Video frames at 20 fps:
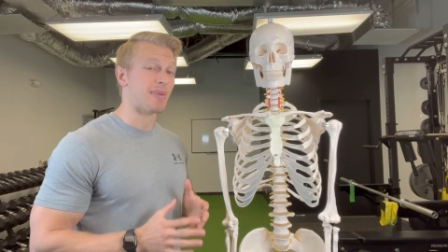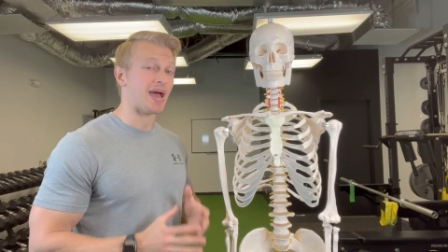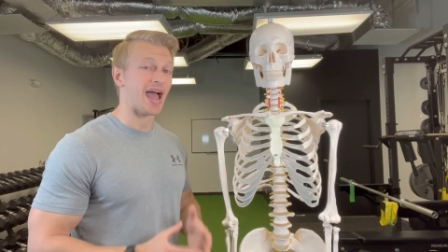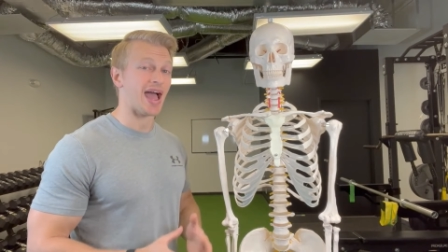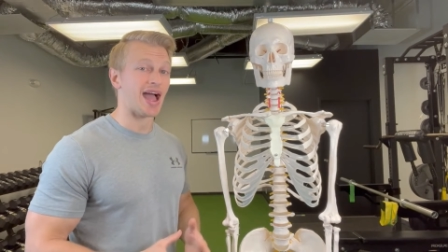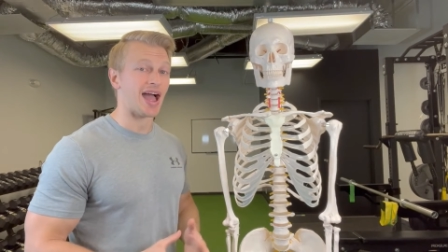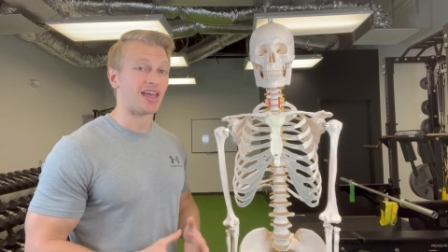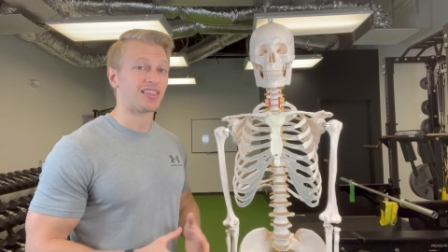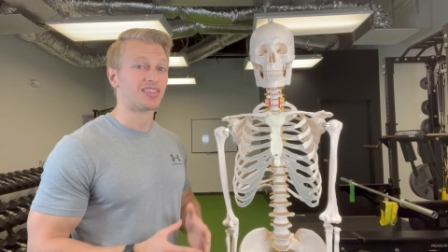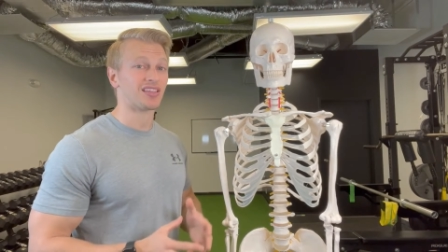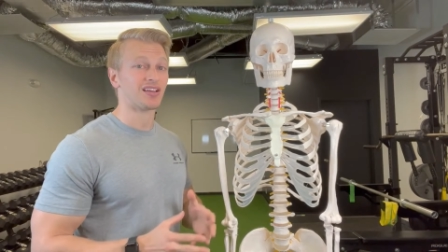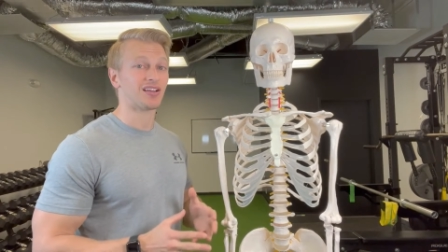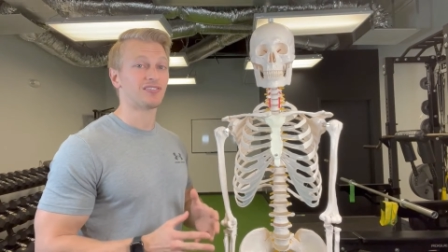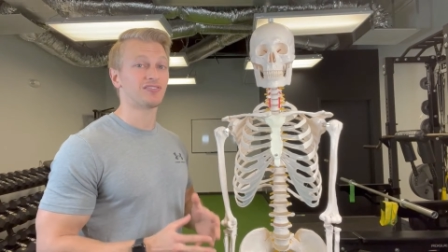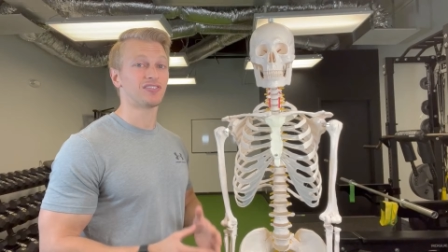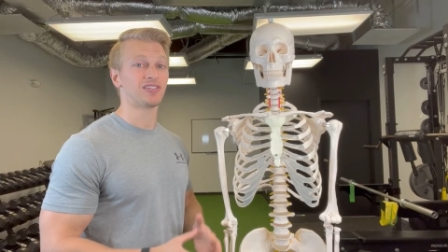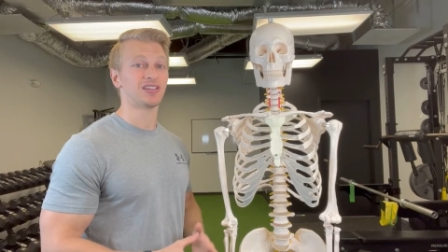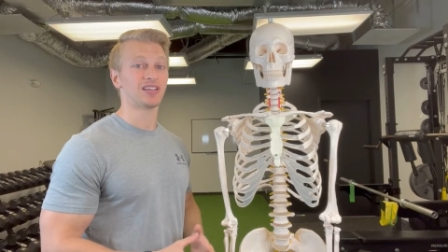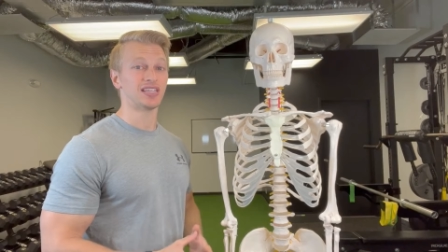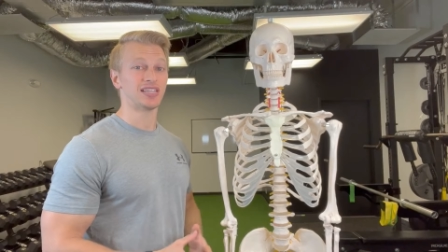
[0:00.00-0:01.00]
path
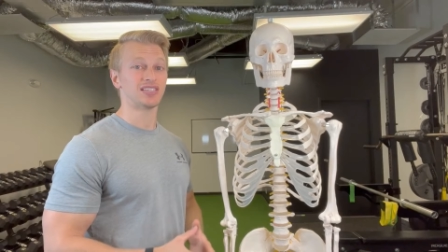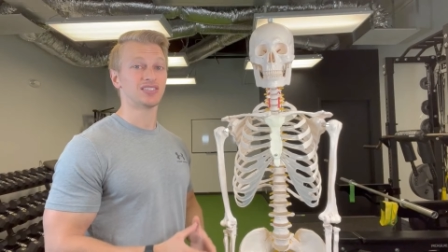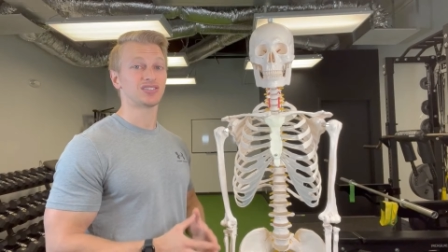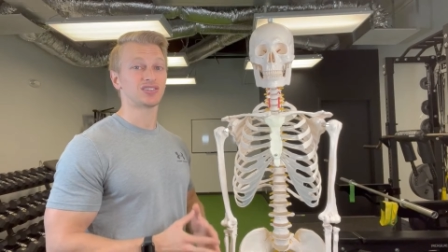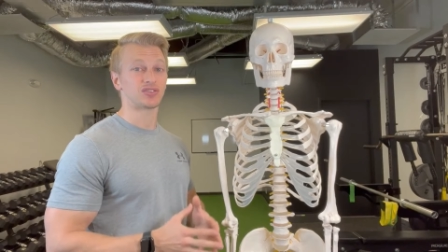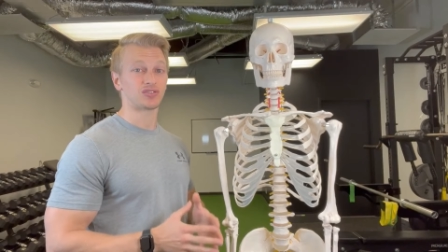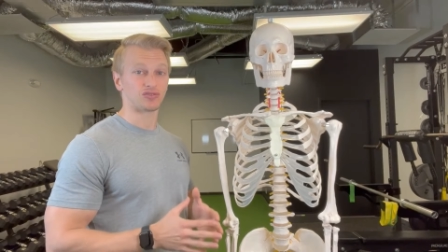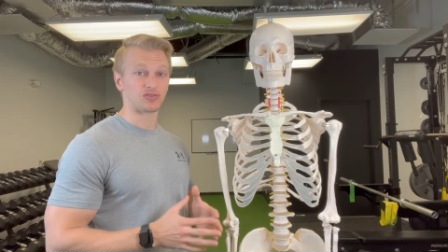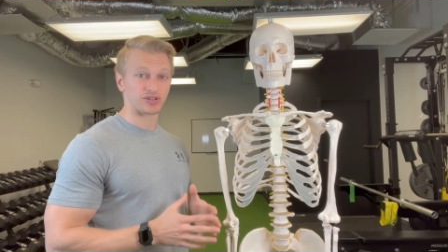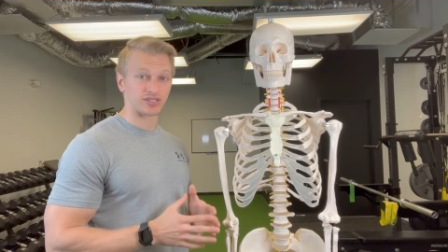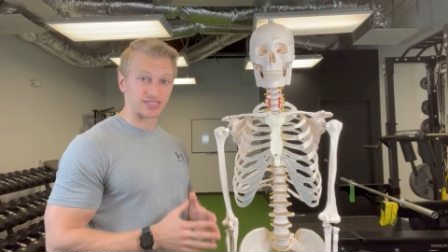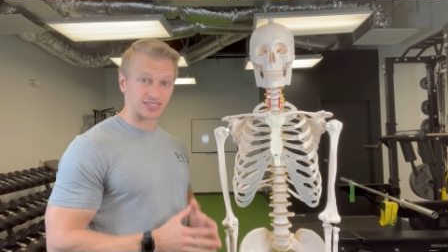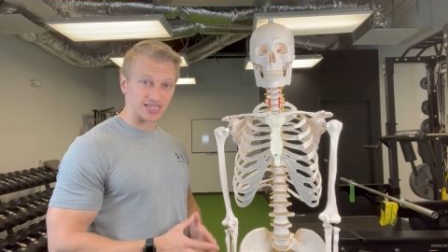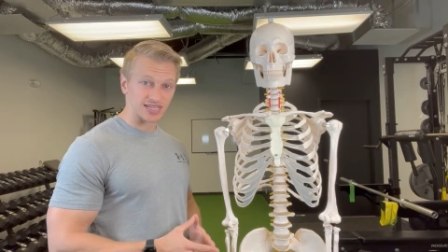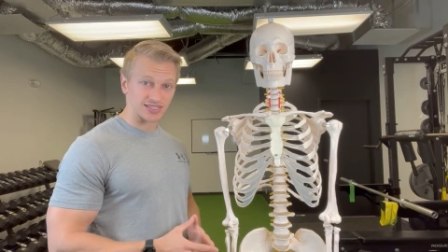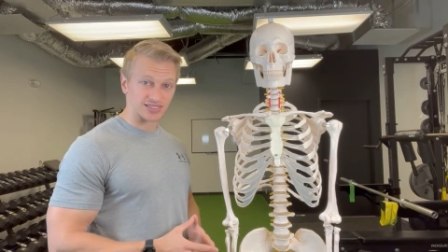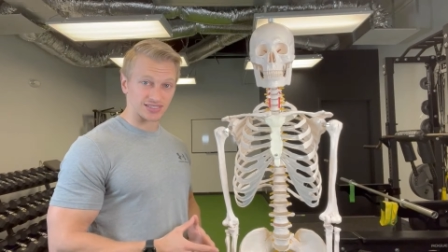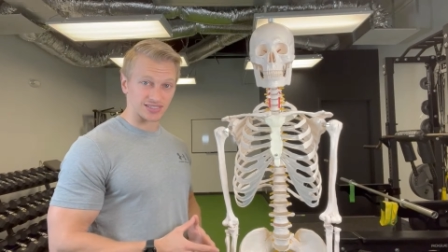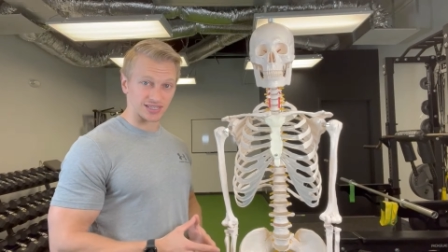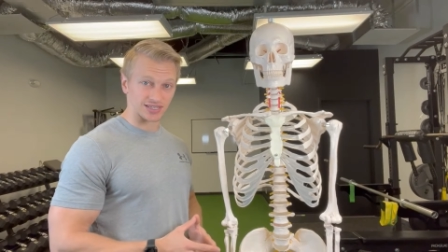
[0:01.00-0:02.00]
of least
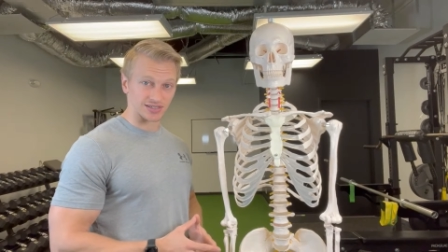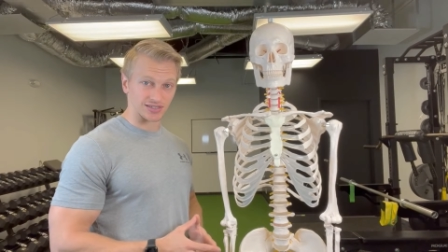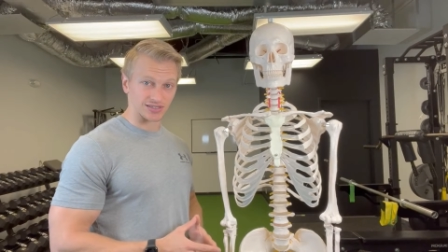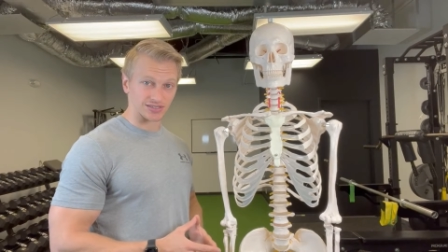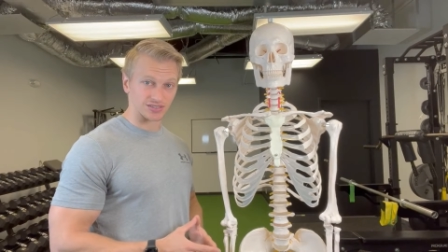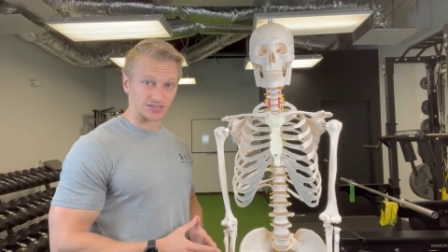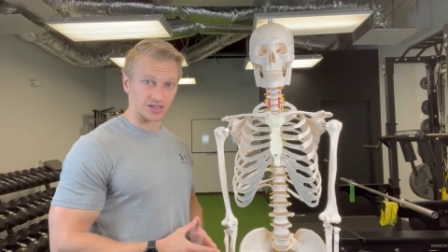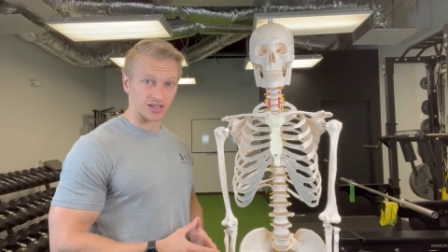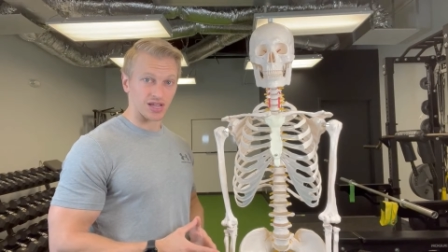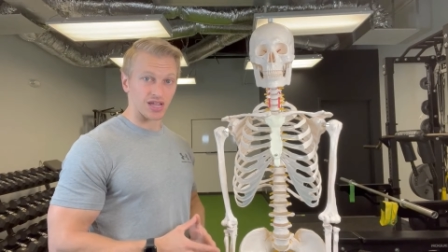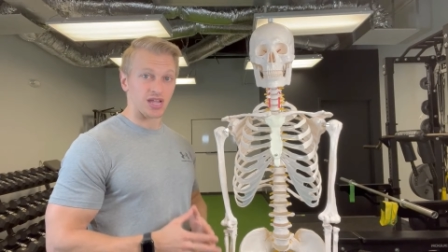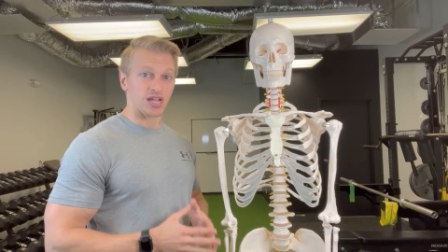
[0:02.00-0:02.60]
resistance.